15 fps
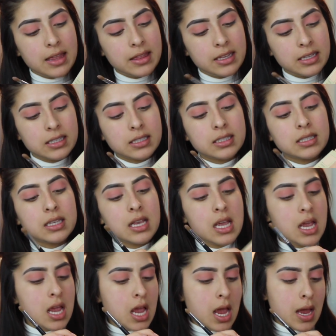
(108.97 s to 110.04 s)
this
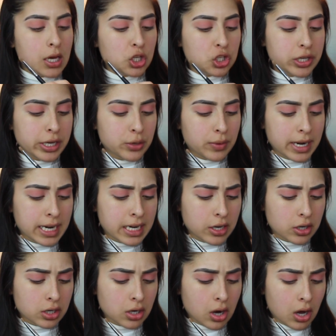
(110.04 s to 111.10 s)
shade right
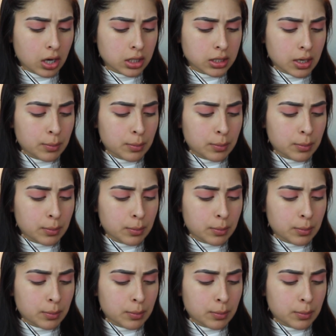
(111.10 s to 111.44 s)
here called